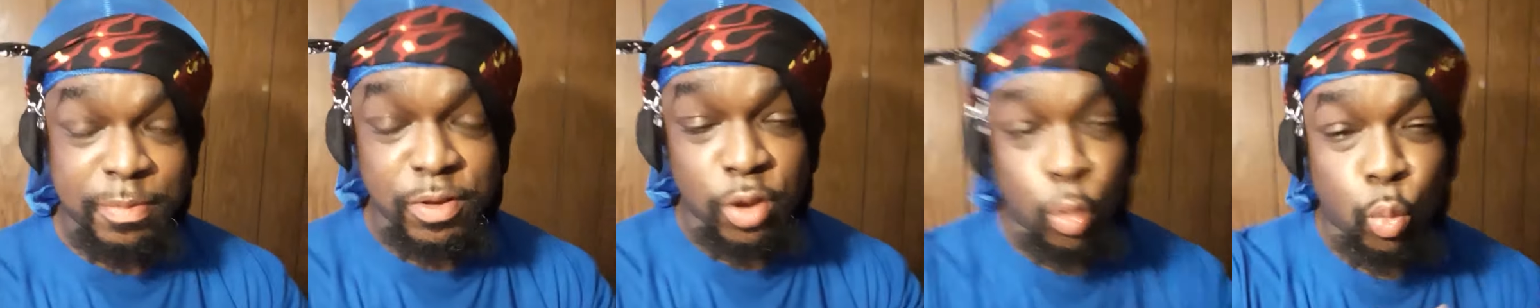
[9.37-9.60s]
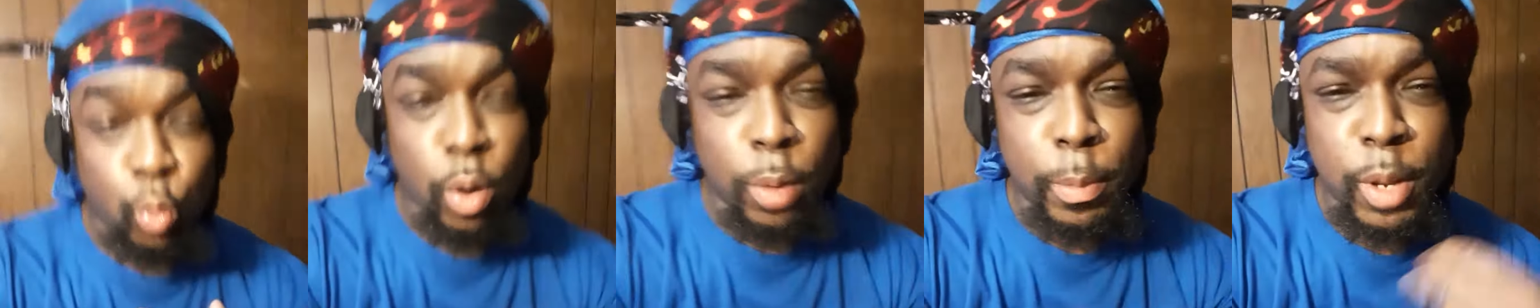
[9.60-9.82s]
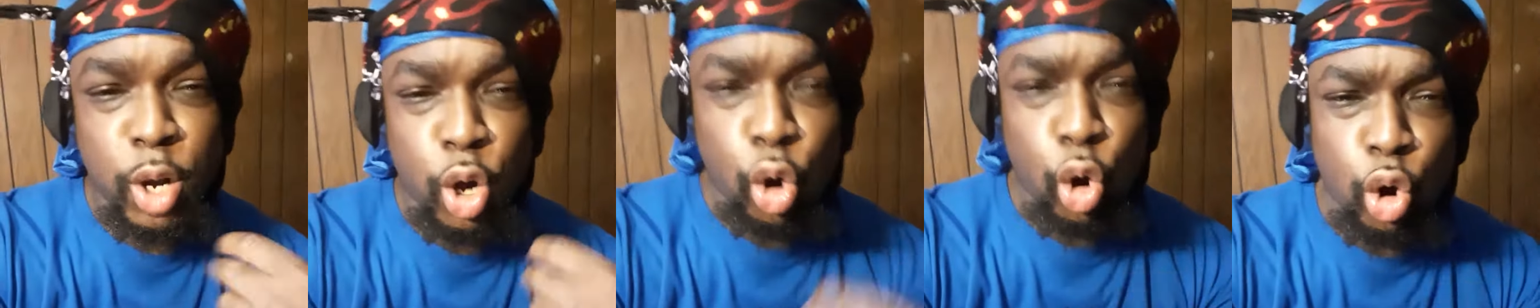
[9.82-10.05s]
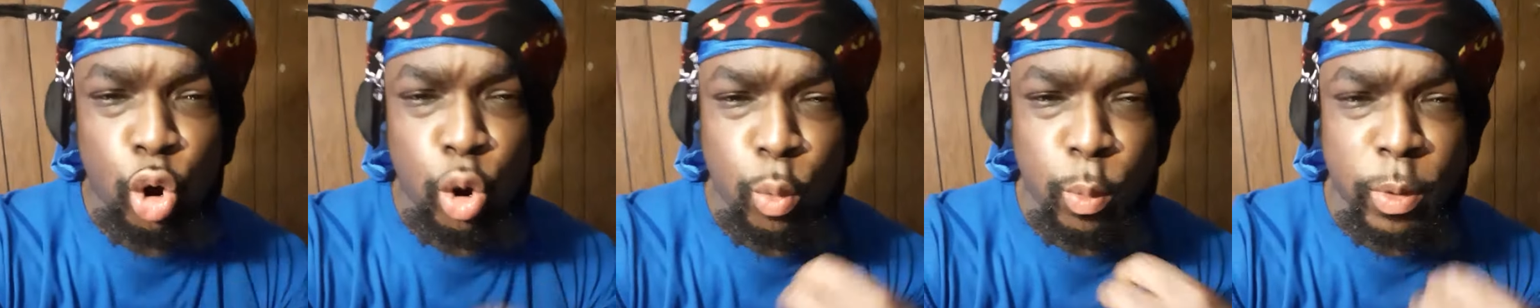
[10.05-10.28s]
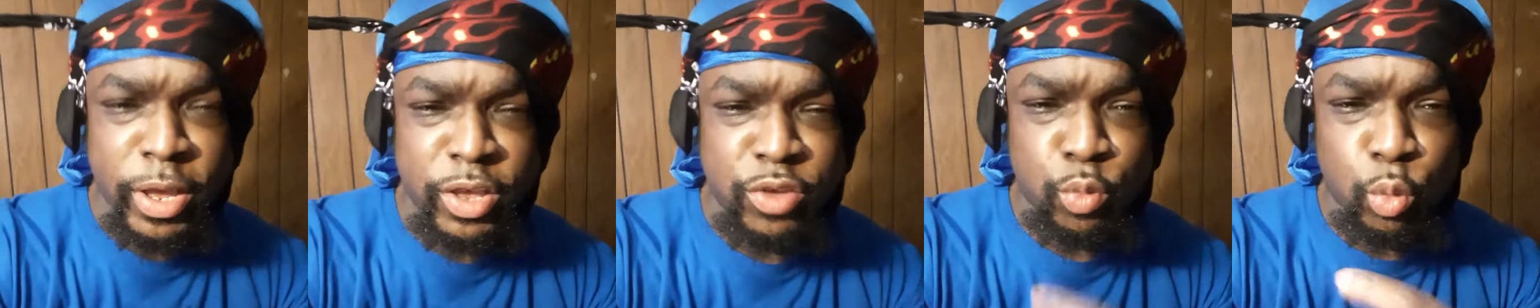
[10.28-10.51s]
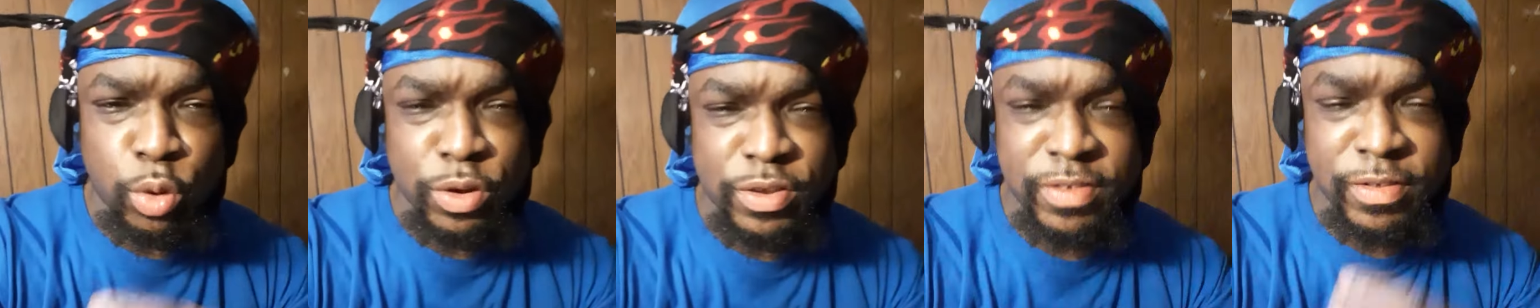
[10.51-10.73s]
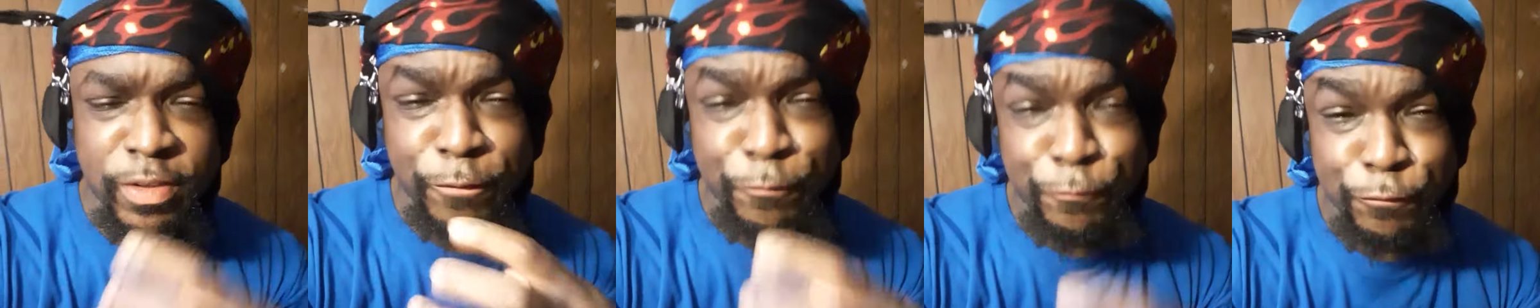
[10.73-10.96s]
a woman always
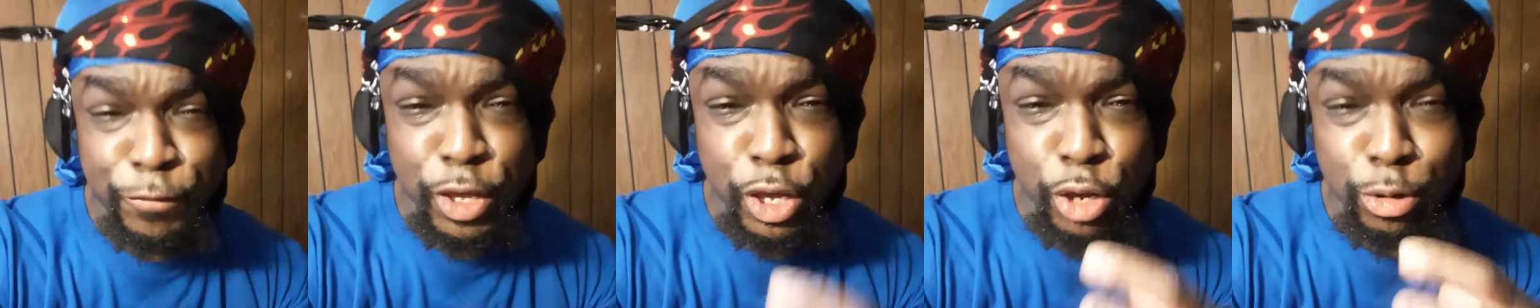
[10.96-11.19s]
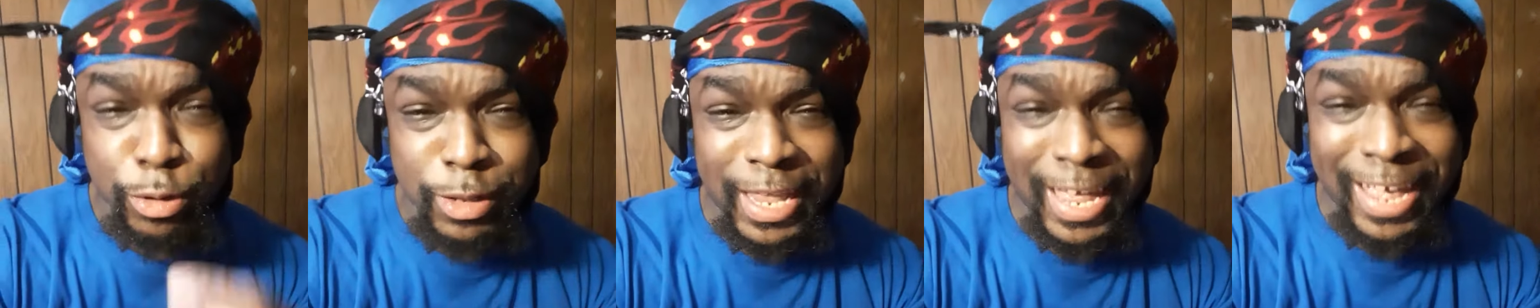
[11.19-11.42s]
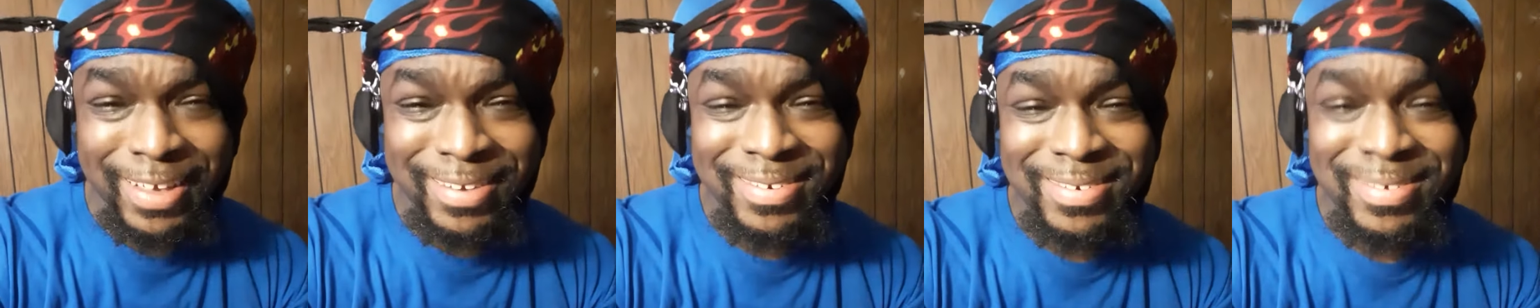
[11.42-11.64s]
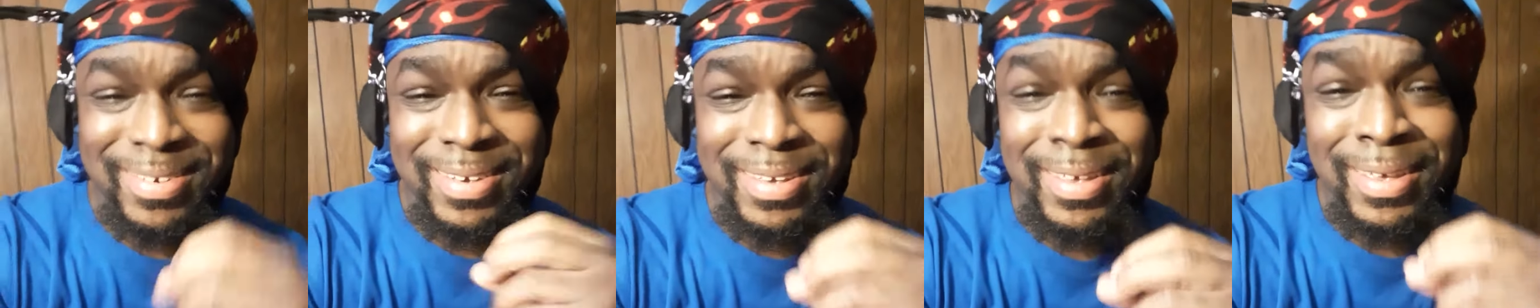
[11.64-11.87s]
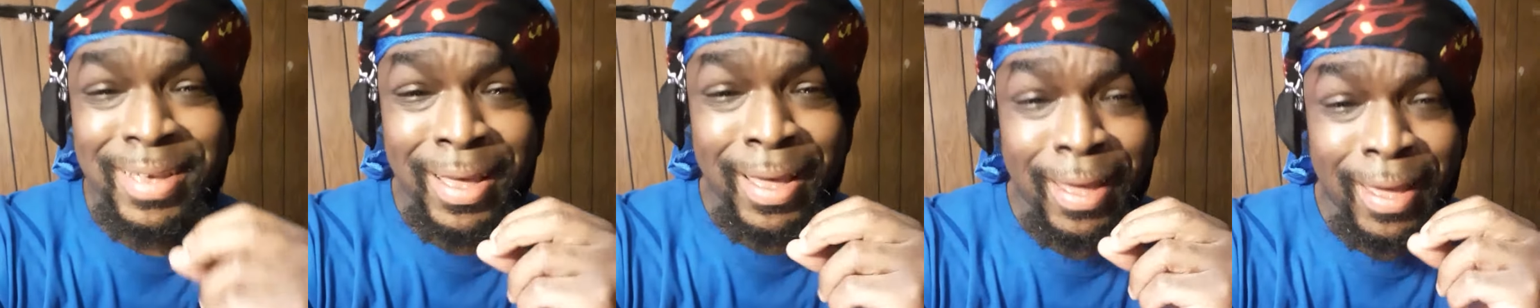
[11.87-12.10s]
wants to feel like she